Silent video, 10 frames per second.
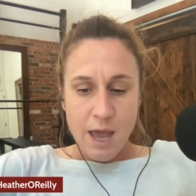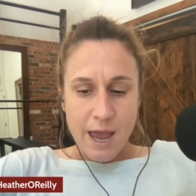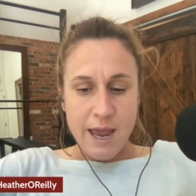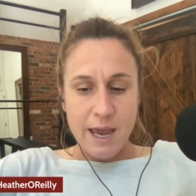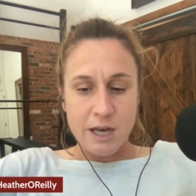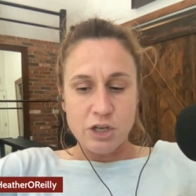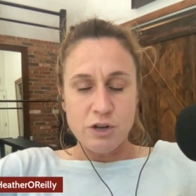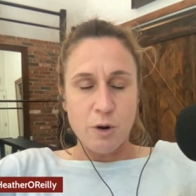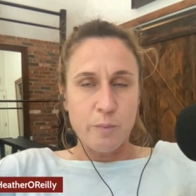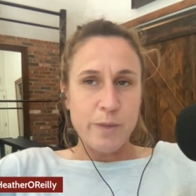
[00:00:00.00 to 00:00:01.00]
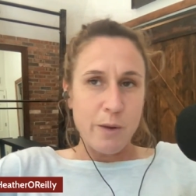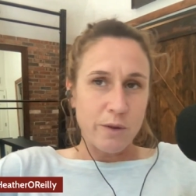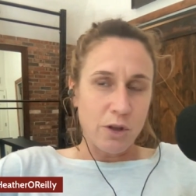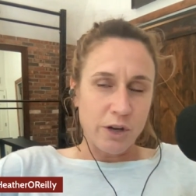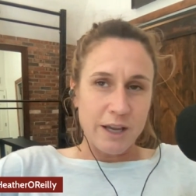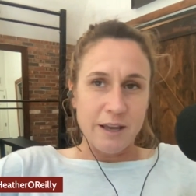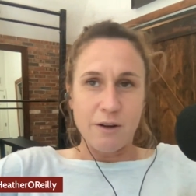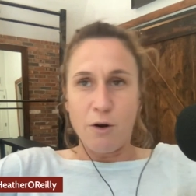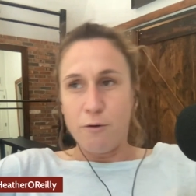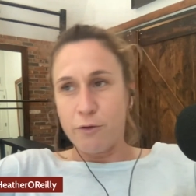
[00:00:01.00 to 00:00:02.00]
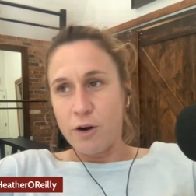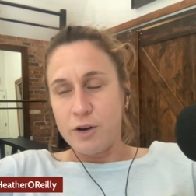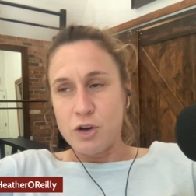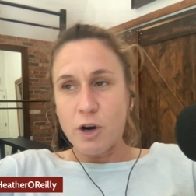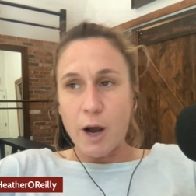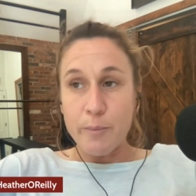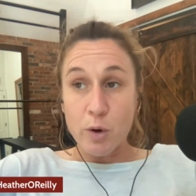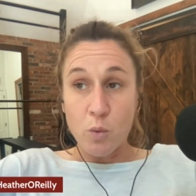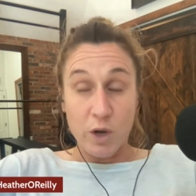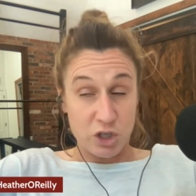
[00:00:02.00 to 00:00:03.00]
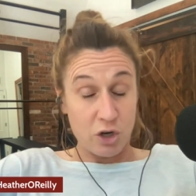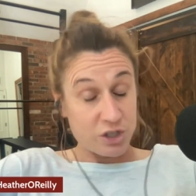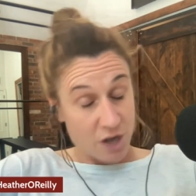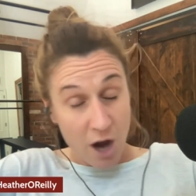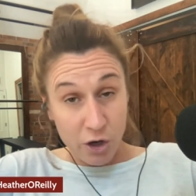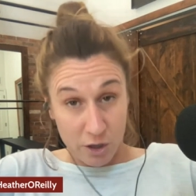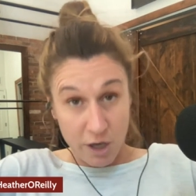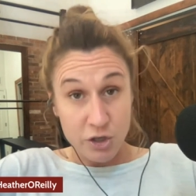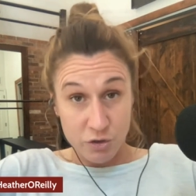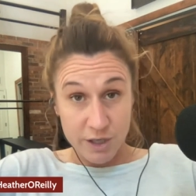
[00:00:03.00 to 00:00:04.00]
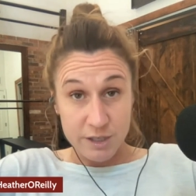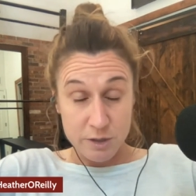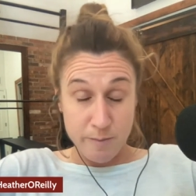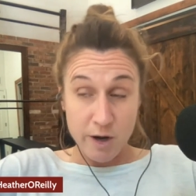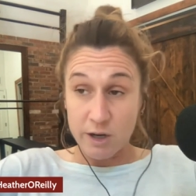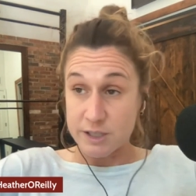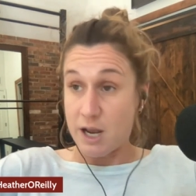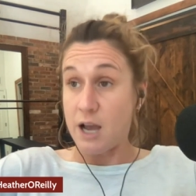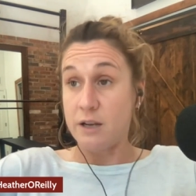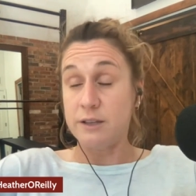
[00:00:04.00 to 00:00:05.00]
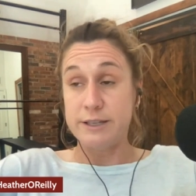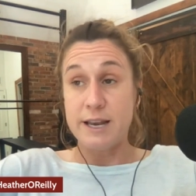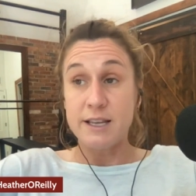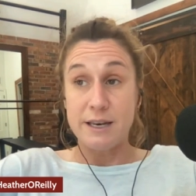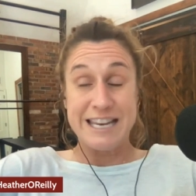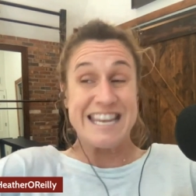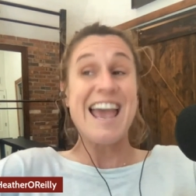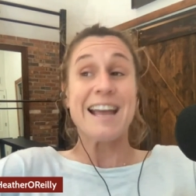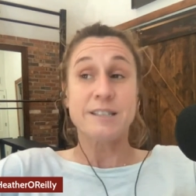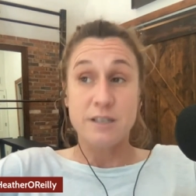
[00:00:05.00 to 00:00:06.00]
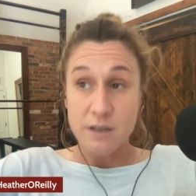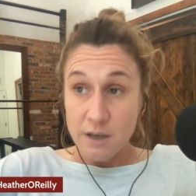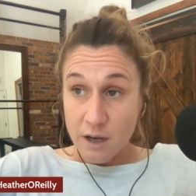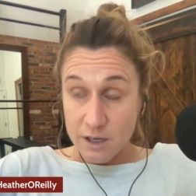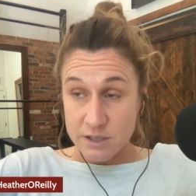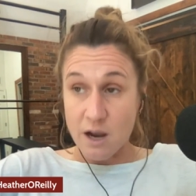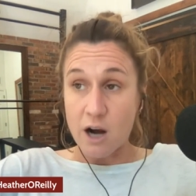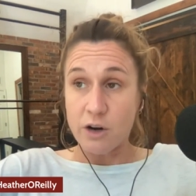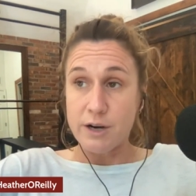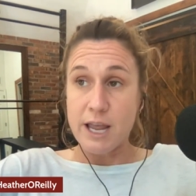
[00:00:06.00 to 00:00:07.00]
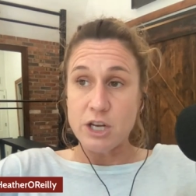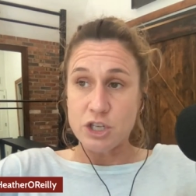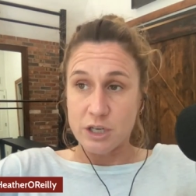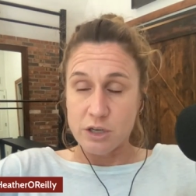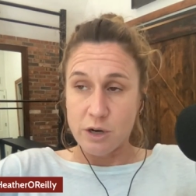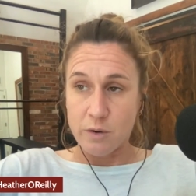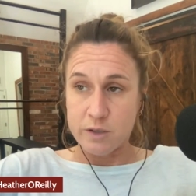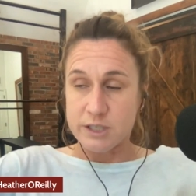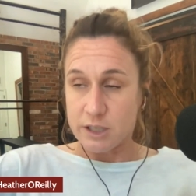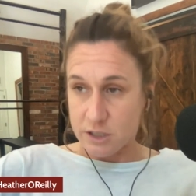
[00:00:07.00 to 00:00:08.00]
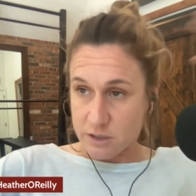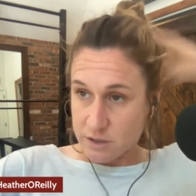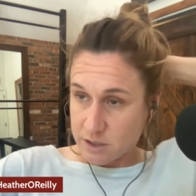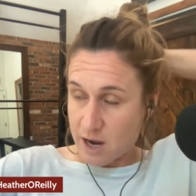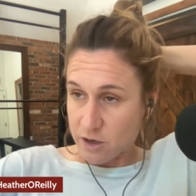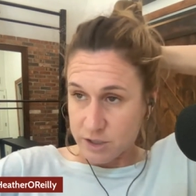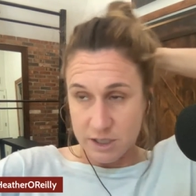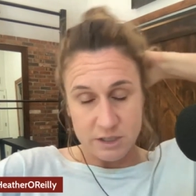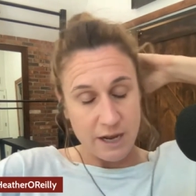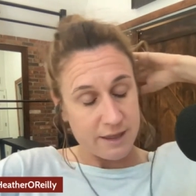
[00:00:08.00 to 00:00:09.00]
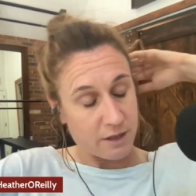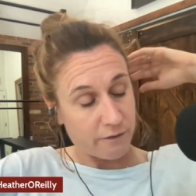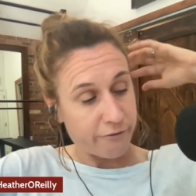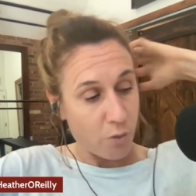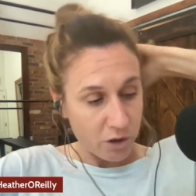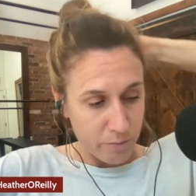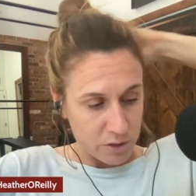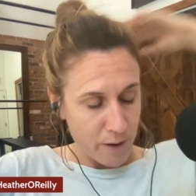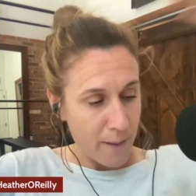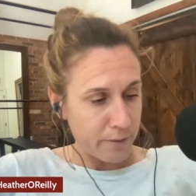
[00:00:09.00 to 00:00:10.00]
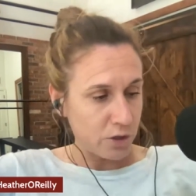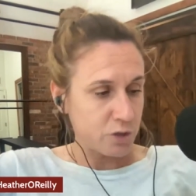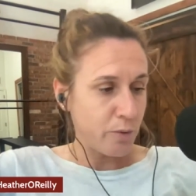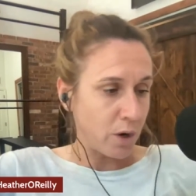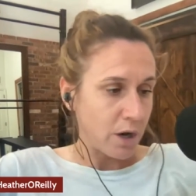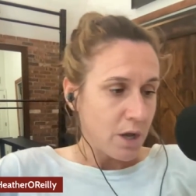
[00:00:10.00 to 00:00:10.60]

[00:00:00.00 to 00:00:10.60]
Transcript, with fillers: And, you know, they were looking over in Europe, which are soccer countries. America's not yet a soccer nation. You know, it sits, soccer sits, I think, the fourth most popular sport.